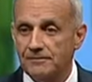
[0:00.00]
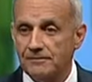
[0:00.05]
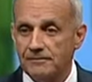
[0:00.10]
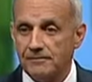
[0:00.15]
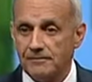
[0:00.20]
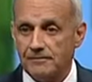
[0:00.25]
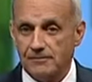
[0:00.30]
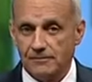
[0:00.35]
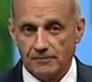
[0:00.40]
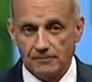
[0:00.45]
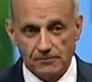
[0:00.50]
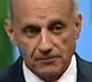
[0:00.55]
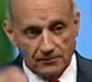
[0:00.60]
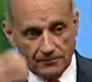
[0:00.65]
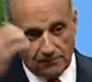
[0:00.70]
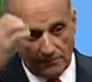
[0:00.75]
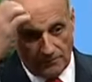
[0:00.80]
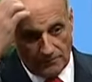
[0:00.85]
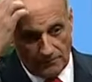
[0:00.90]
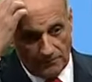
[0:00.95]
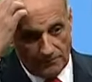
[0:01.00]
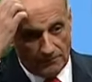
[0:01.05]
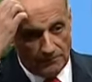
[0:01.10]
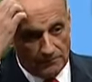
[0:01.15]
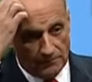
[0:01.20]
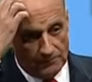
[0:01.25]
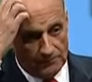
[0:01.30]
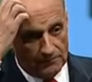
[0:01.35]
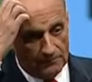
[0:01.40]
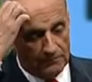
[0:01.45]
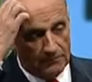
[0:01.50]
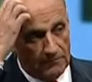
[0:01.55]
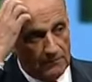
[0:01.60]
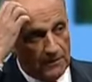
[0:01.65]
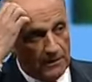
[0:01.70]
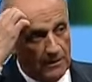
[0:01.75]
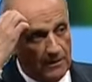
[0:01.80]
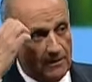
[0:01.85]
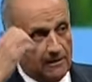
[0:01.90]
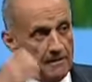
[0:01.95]

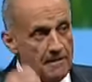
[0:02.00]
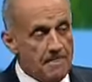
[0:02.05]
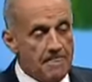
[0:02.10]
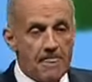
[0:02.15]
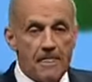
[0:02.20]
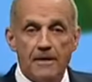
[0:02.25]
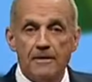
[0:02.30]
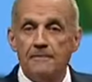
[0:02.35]
(no one is talking)